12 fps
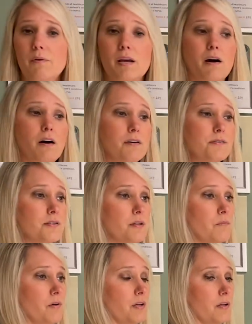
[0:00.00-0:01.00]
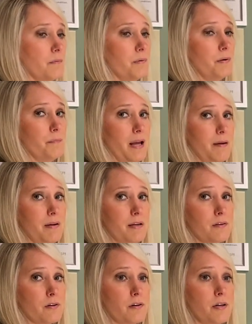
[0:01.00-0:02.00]
we also want you to put baby
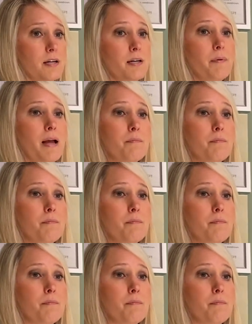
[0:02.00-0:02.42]
in the crib